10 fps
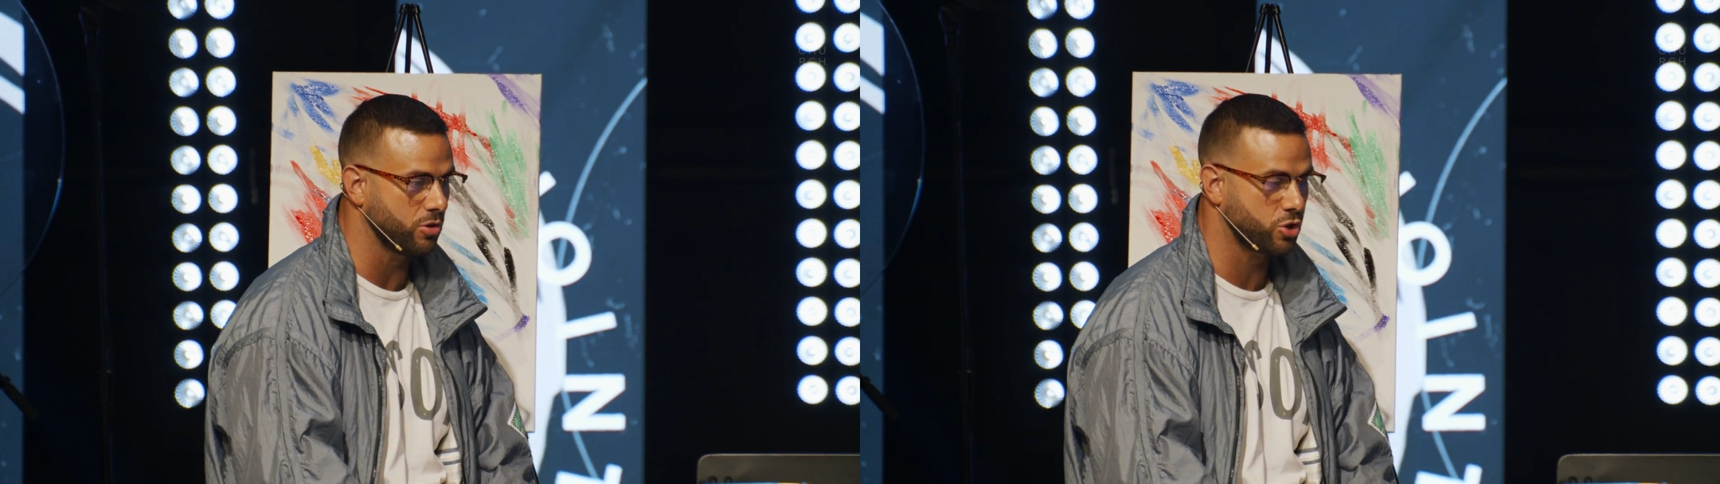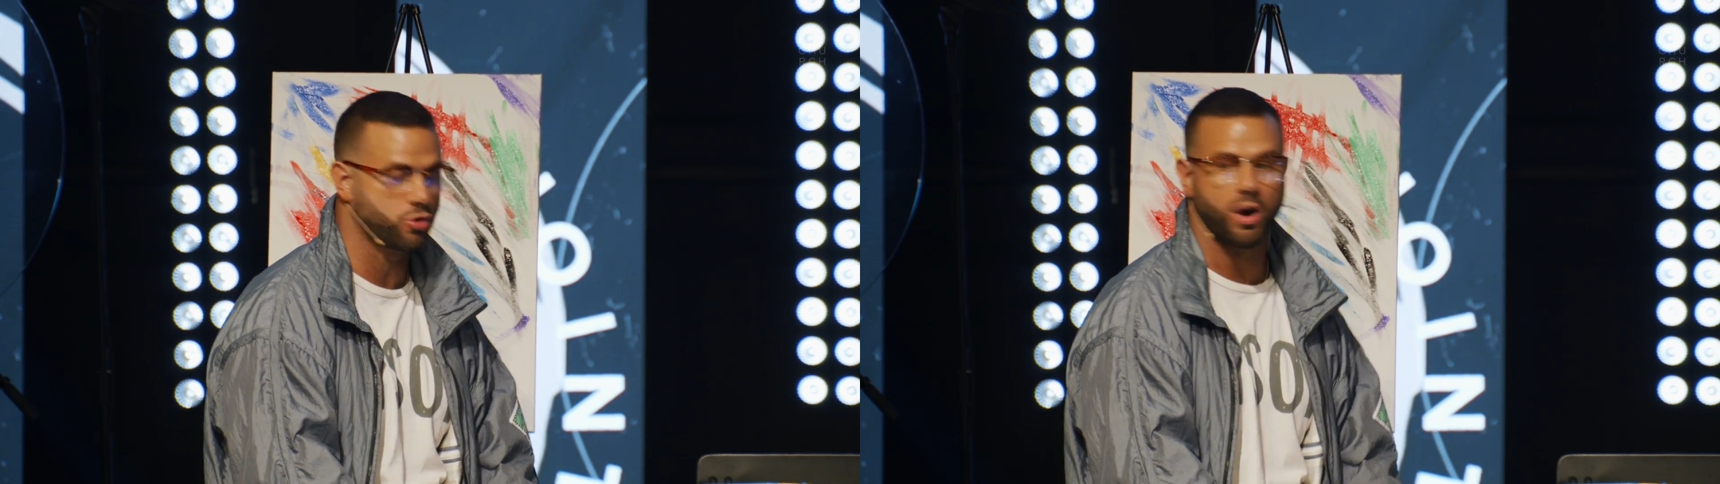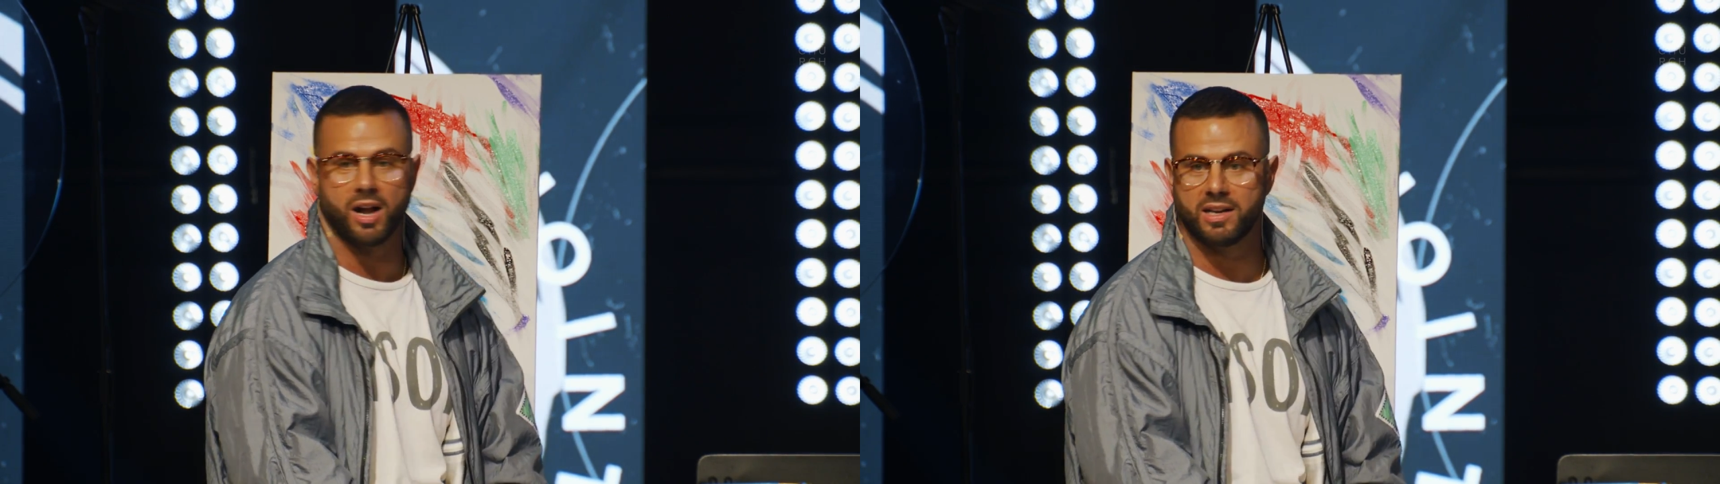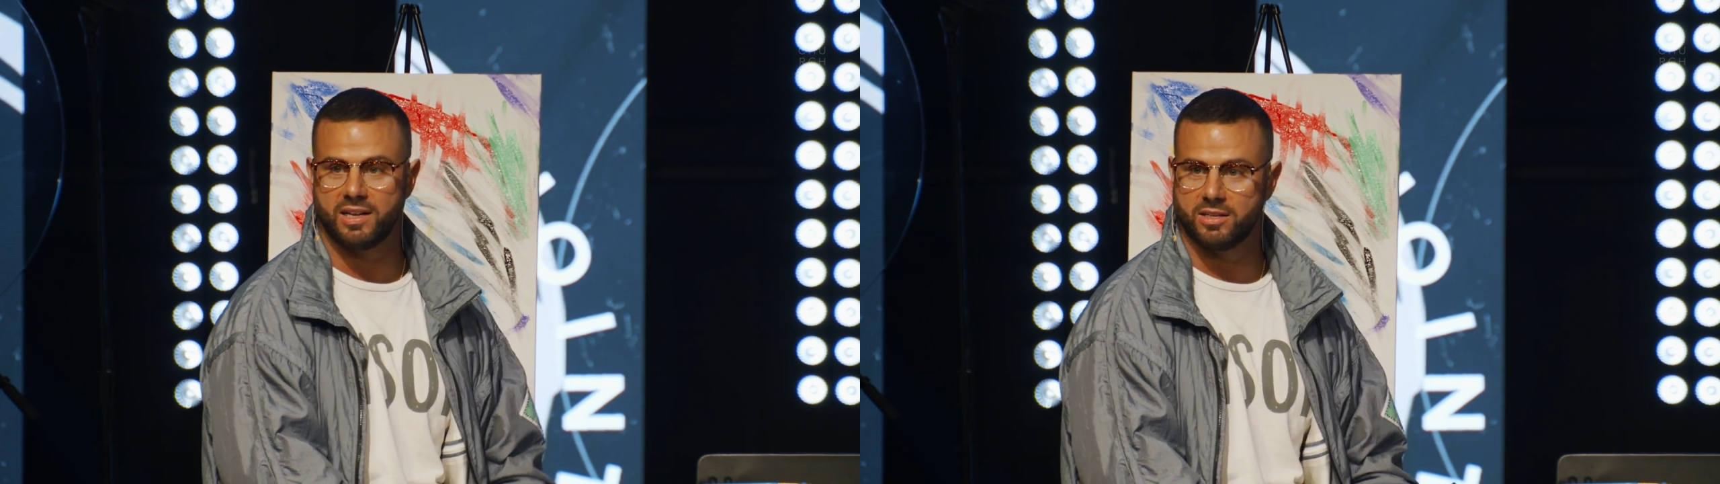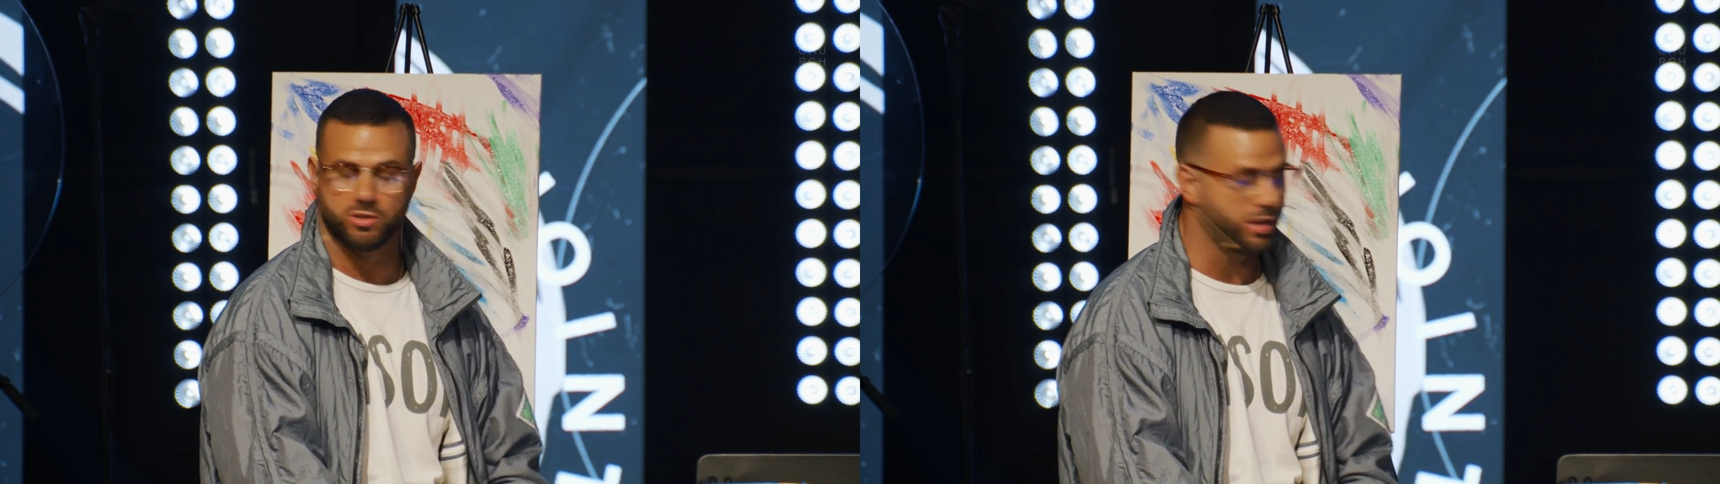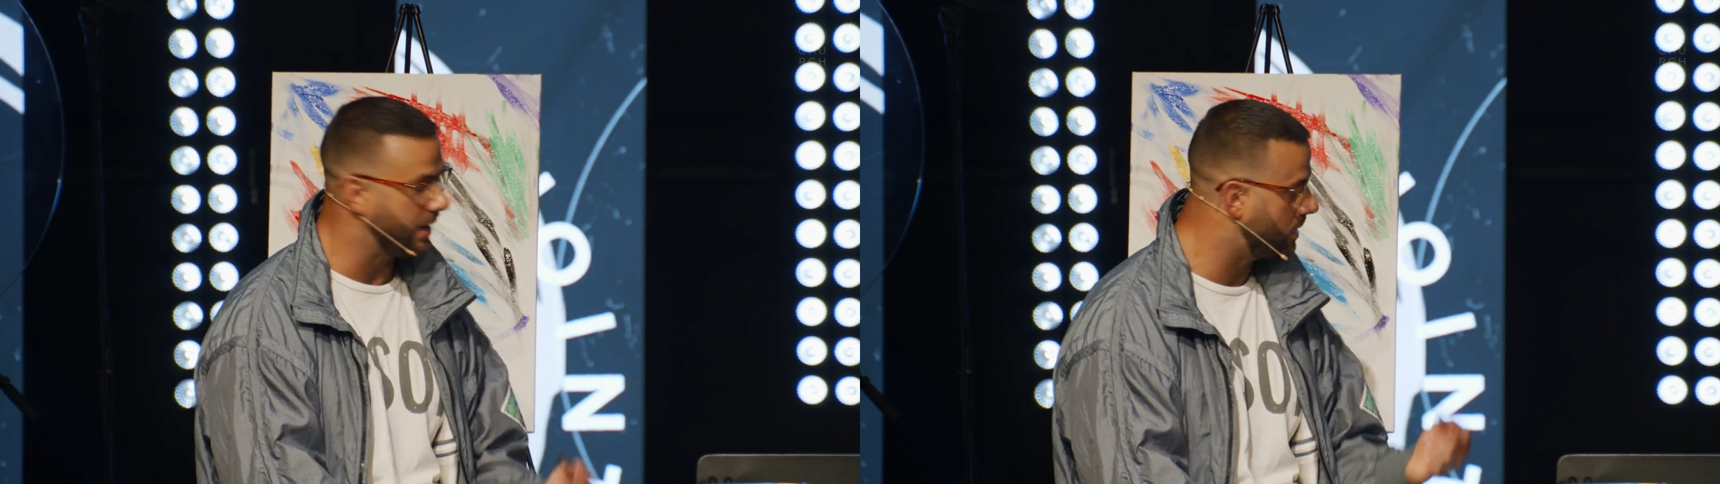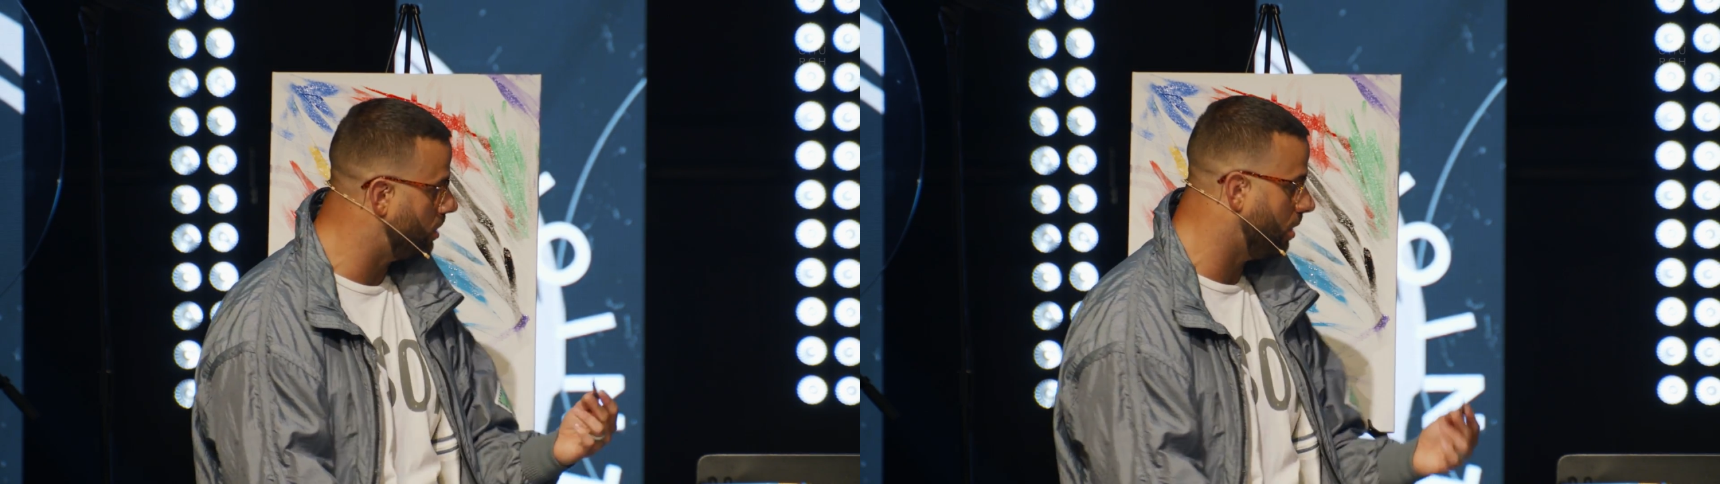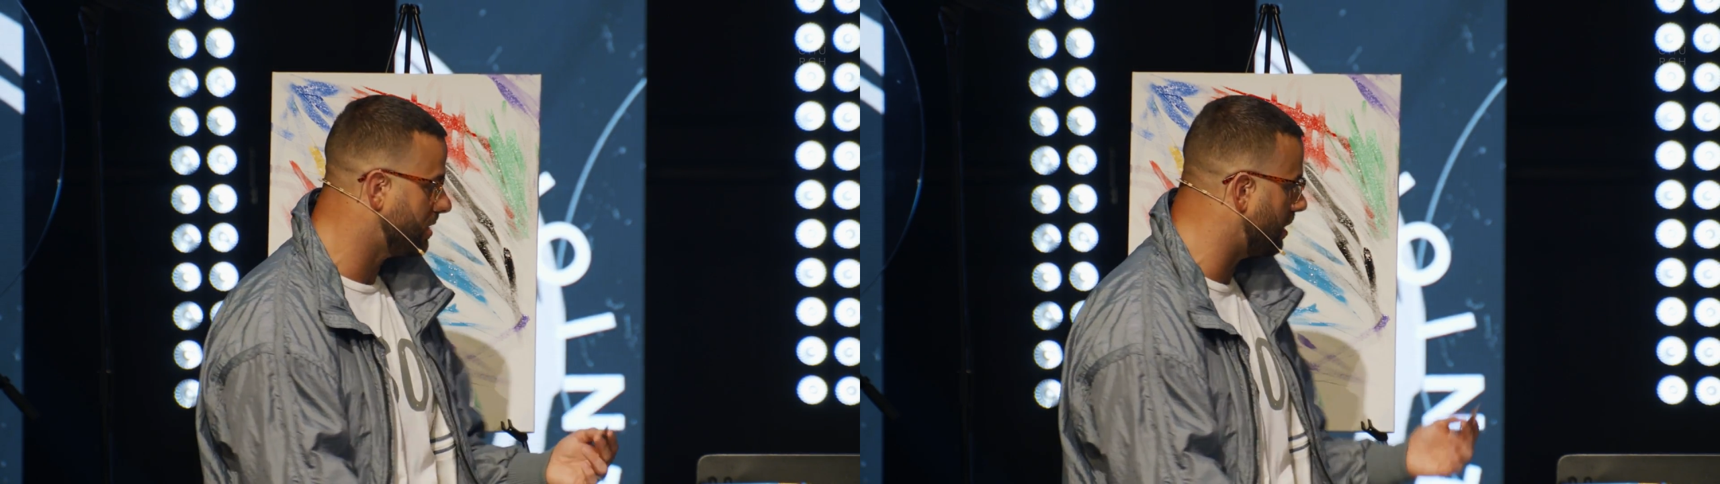scrawny, and you're like, it
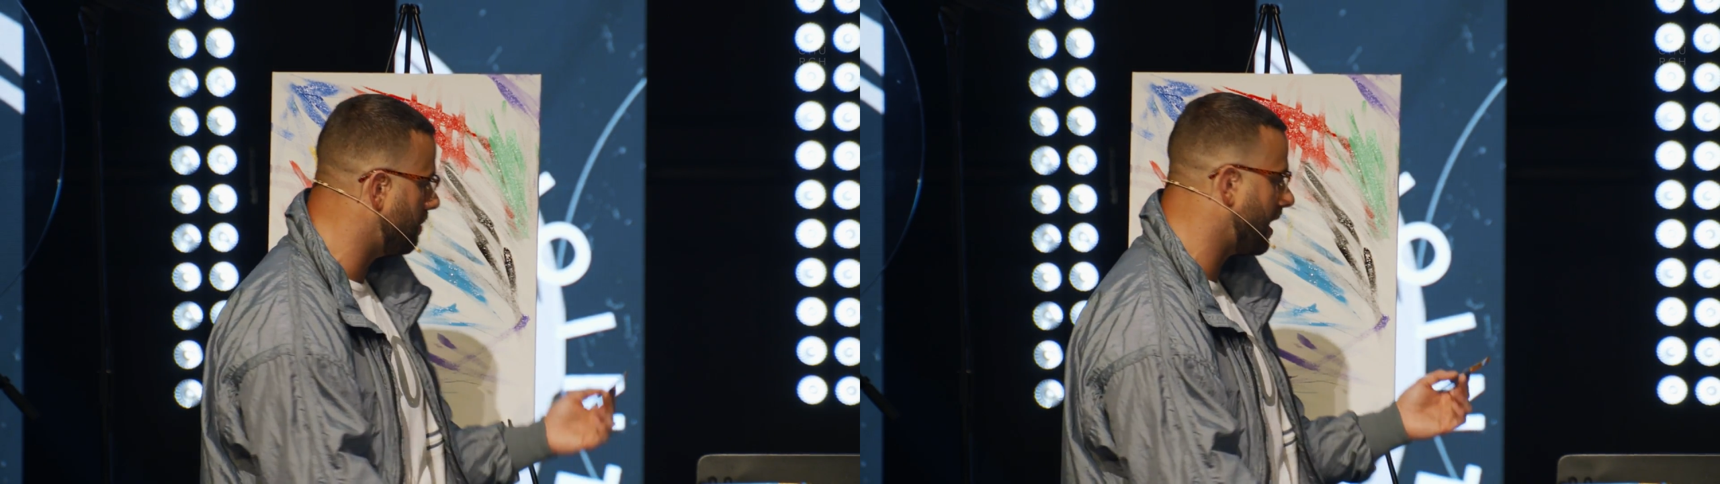doesn't